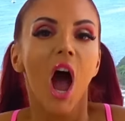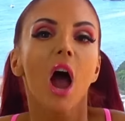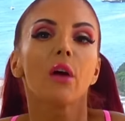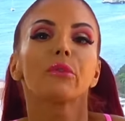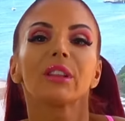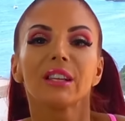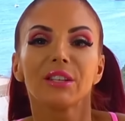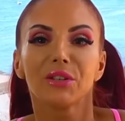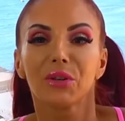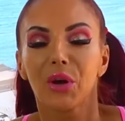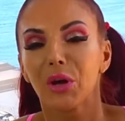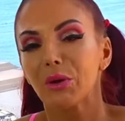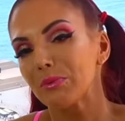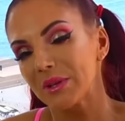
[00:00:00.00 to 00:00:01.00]
I really do
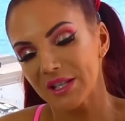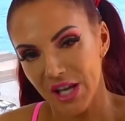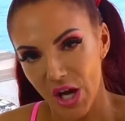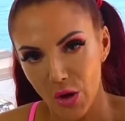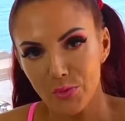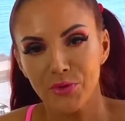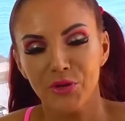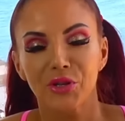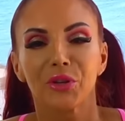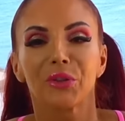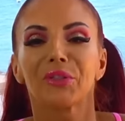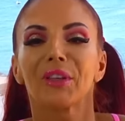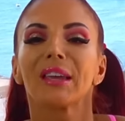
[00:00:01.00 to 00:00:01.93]
hope this helps you.